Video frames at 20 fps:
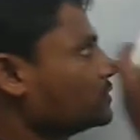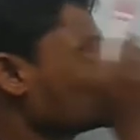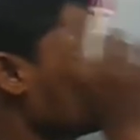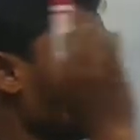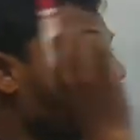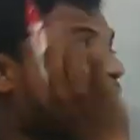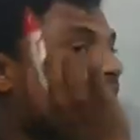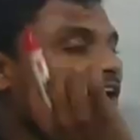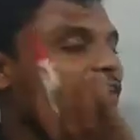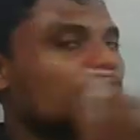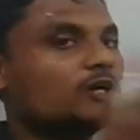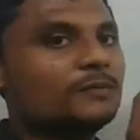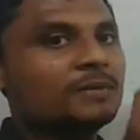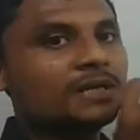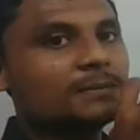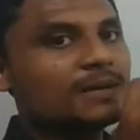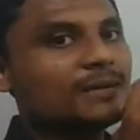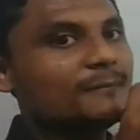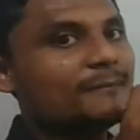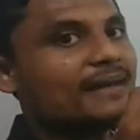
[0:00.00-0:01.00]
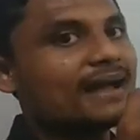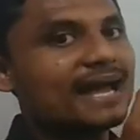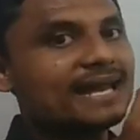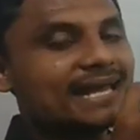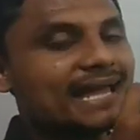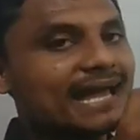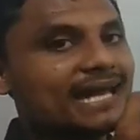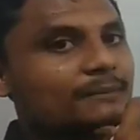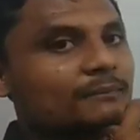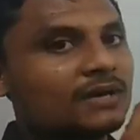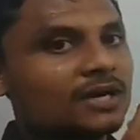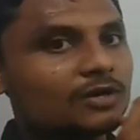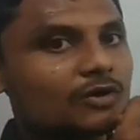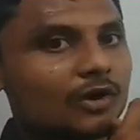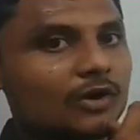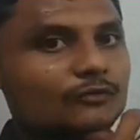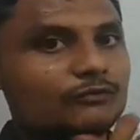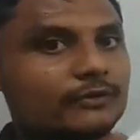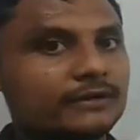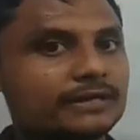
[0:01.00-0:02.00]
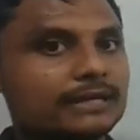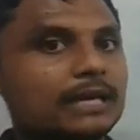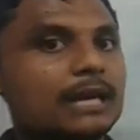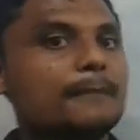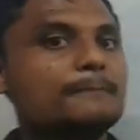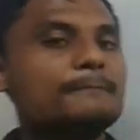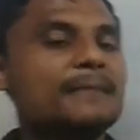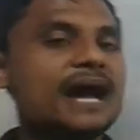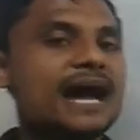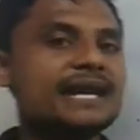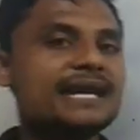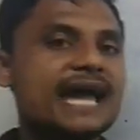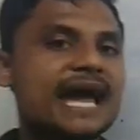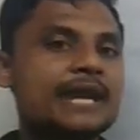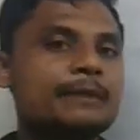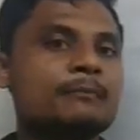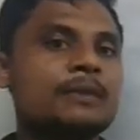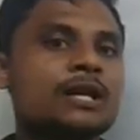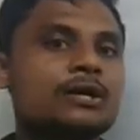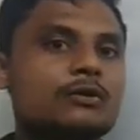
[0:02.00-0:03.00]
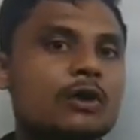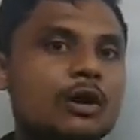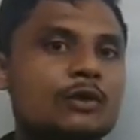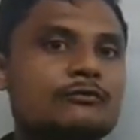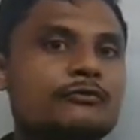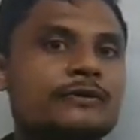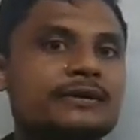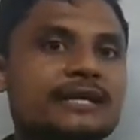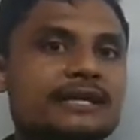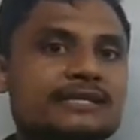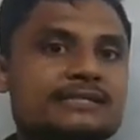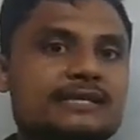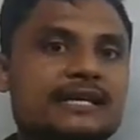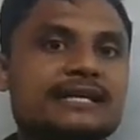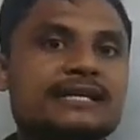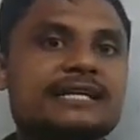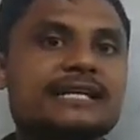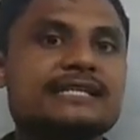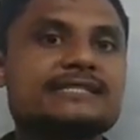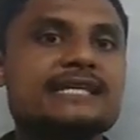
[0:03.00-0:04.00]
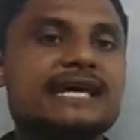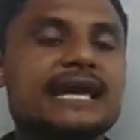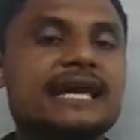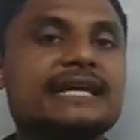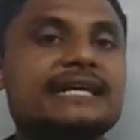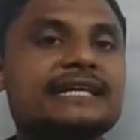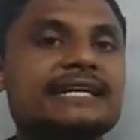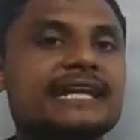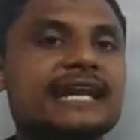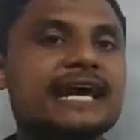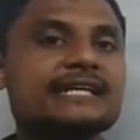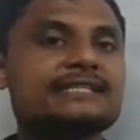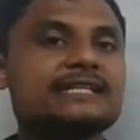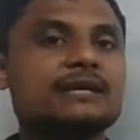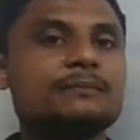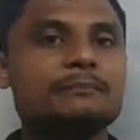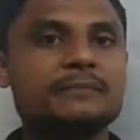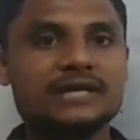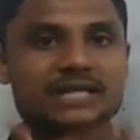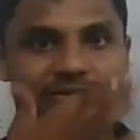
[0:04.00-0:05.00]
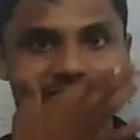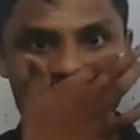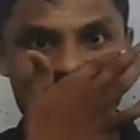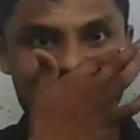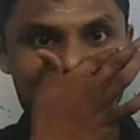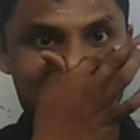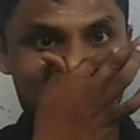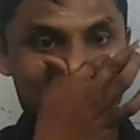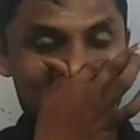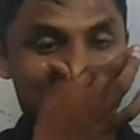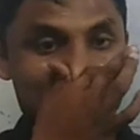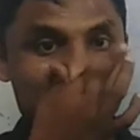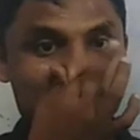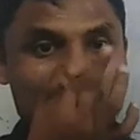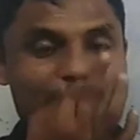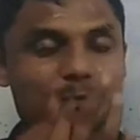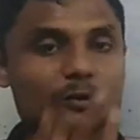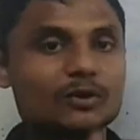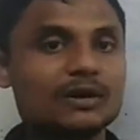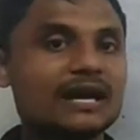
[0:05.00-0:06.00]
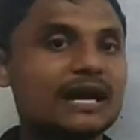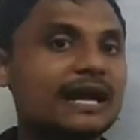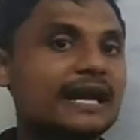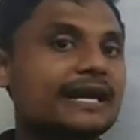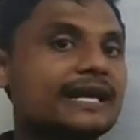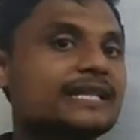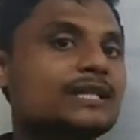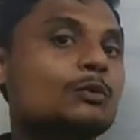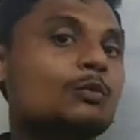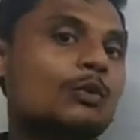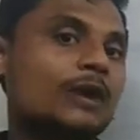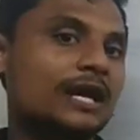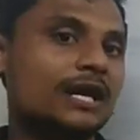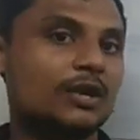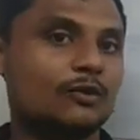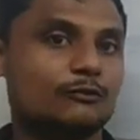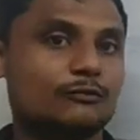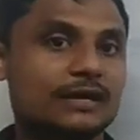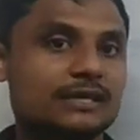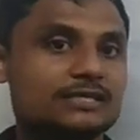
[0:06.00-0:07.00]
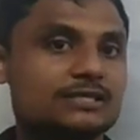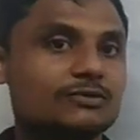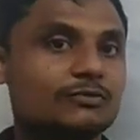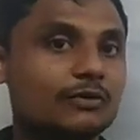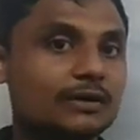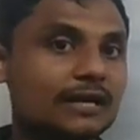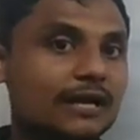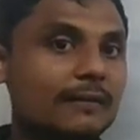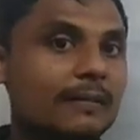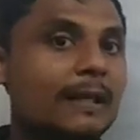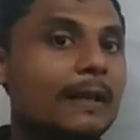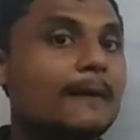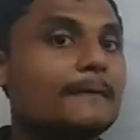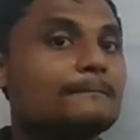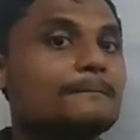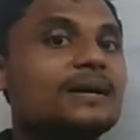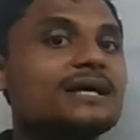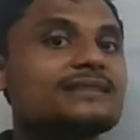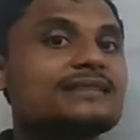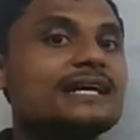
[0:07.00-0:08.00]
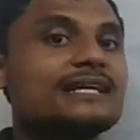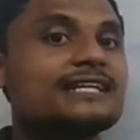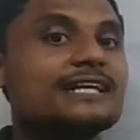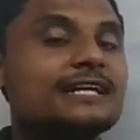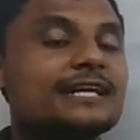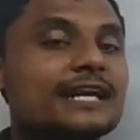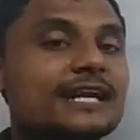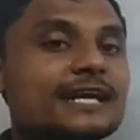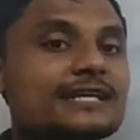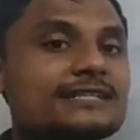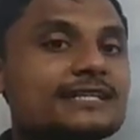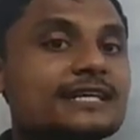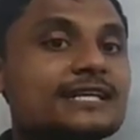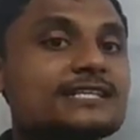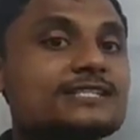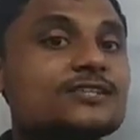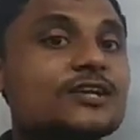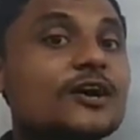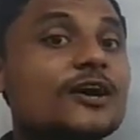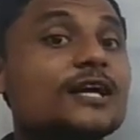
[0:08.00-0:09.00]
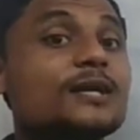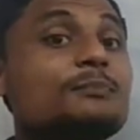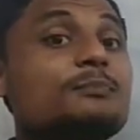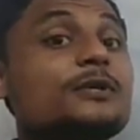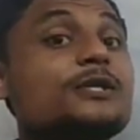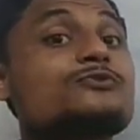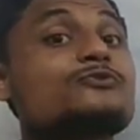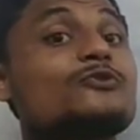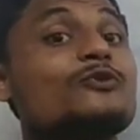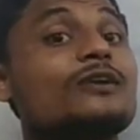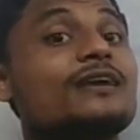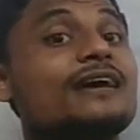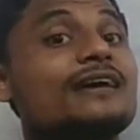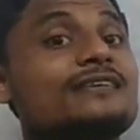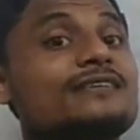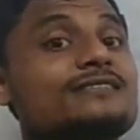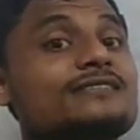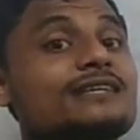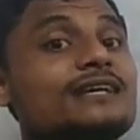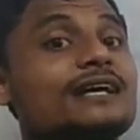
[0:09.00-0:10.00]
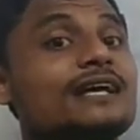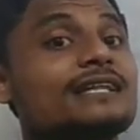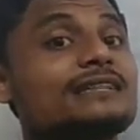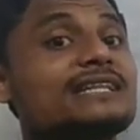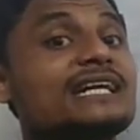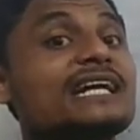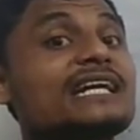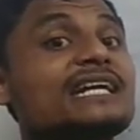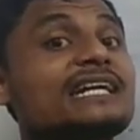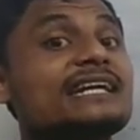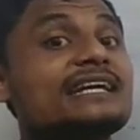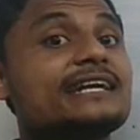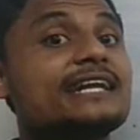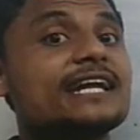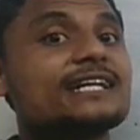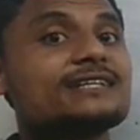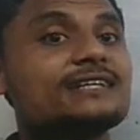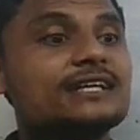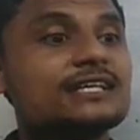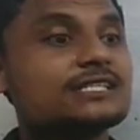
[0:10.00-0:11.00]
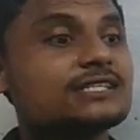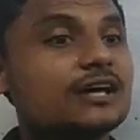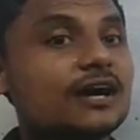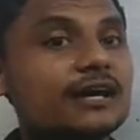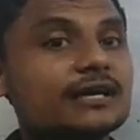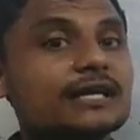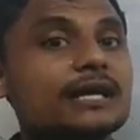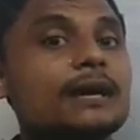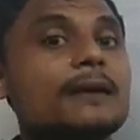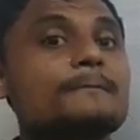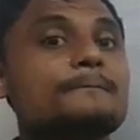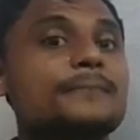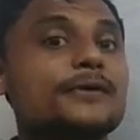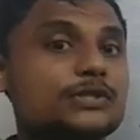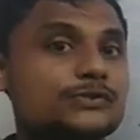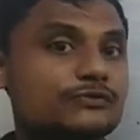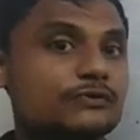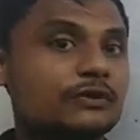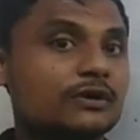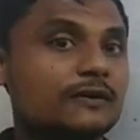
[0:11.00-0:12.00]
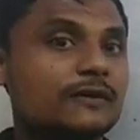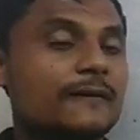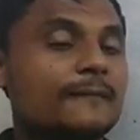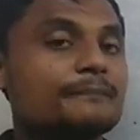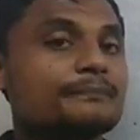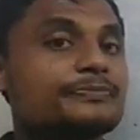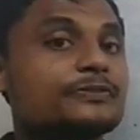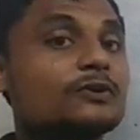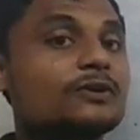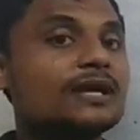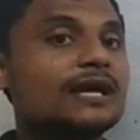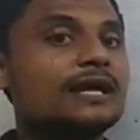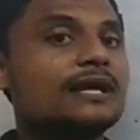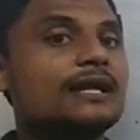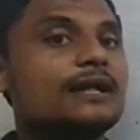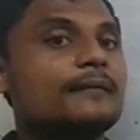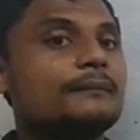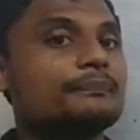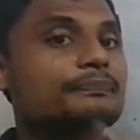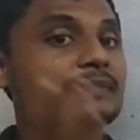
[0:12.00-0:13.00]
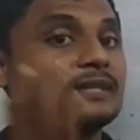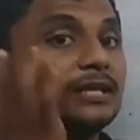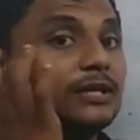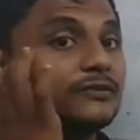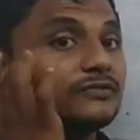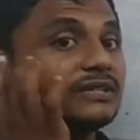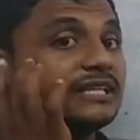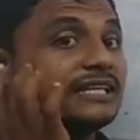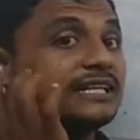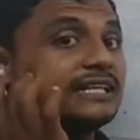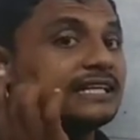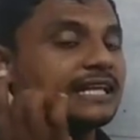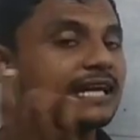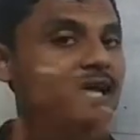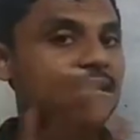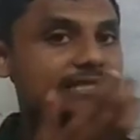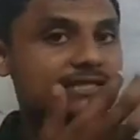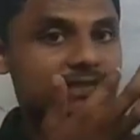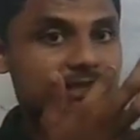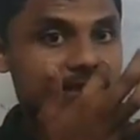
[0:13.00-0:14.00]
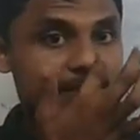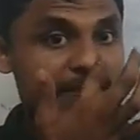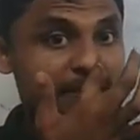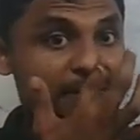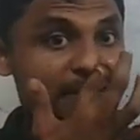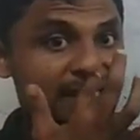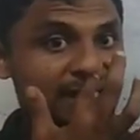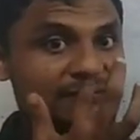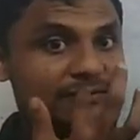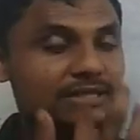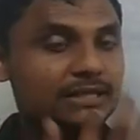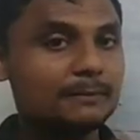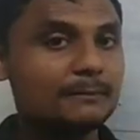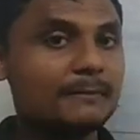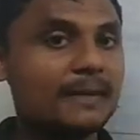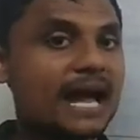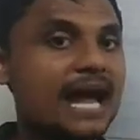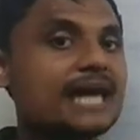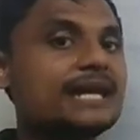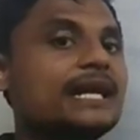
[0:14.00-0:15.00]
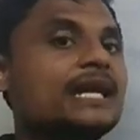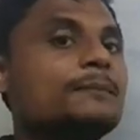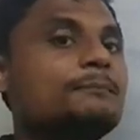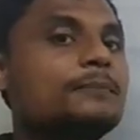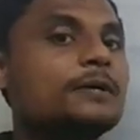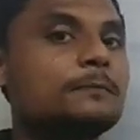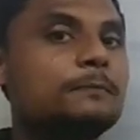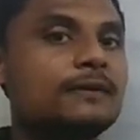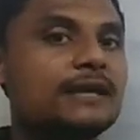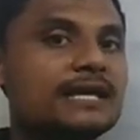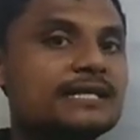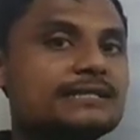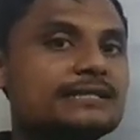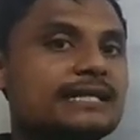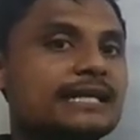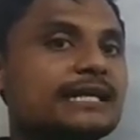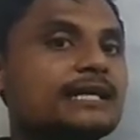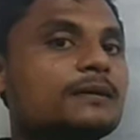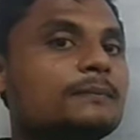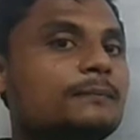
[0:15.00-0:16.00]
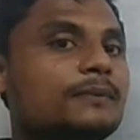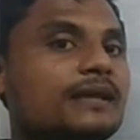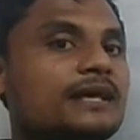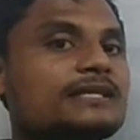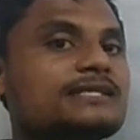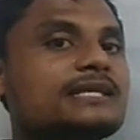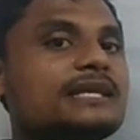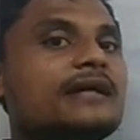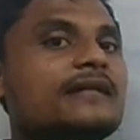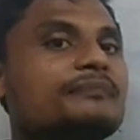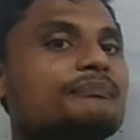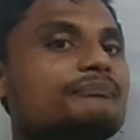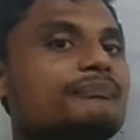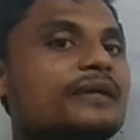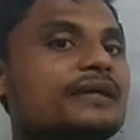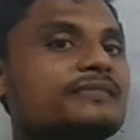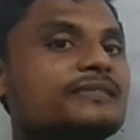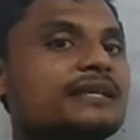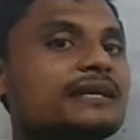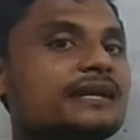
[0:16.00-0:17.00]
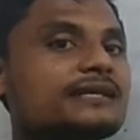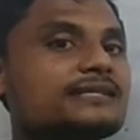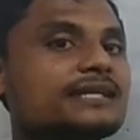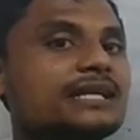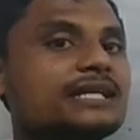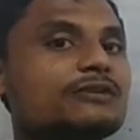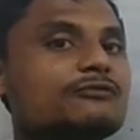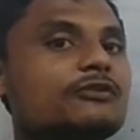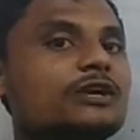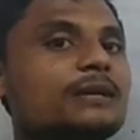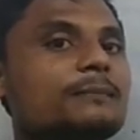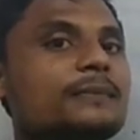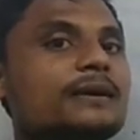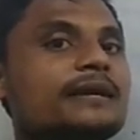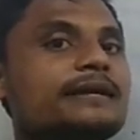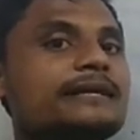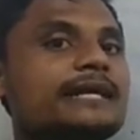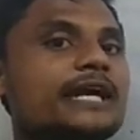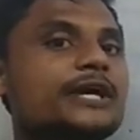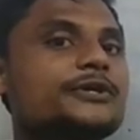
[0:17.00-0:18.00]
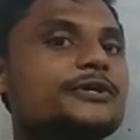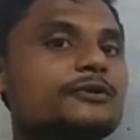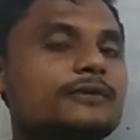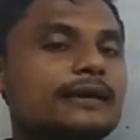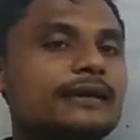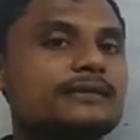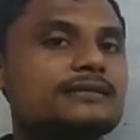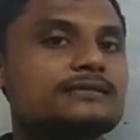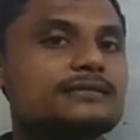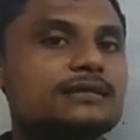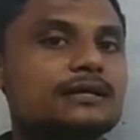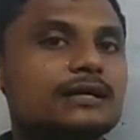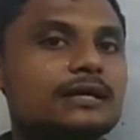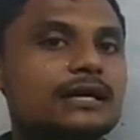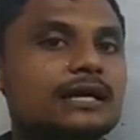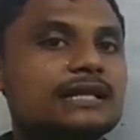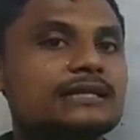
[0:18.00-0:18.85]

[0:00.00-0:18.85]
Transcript: So what do you mean by man-animal conflict? Man-animal conflict is the interaction between the people and the wildlife, guys. Okay, but that interaction is not peaceful, guys. That interaction is not peaceful. Okay, if the interaction between the man and people has taken place, then the result will be negative, guys.